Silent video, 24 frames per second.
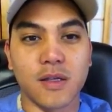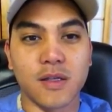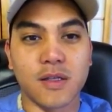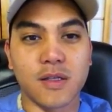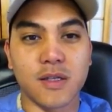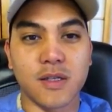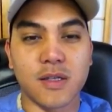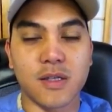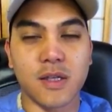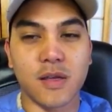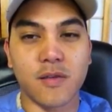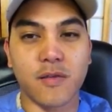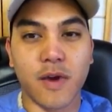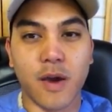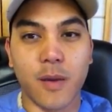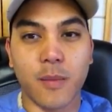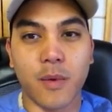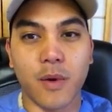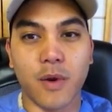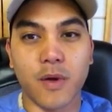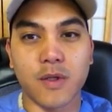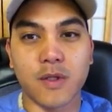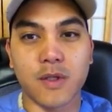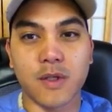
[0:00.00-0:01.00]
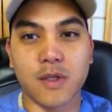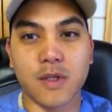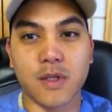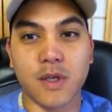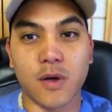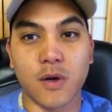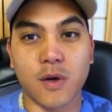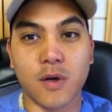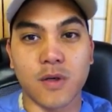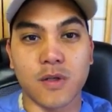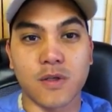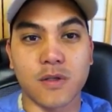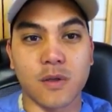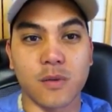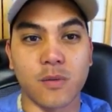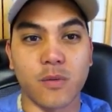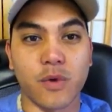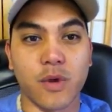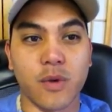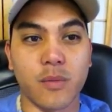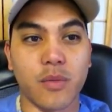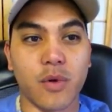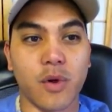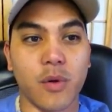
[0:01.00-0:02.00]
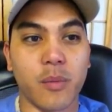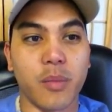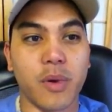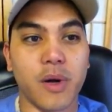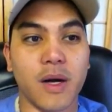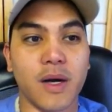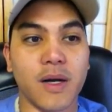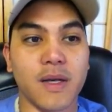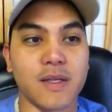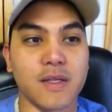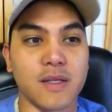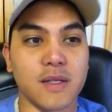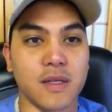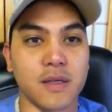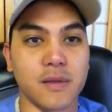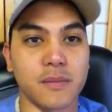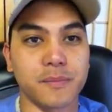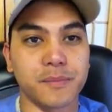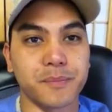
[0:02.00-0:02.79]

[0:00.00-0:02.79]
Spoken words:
cystic fibrosis, or cerebral palsy.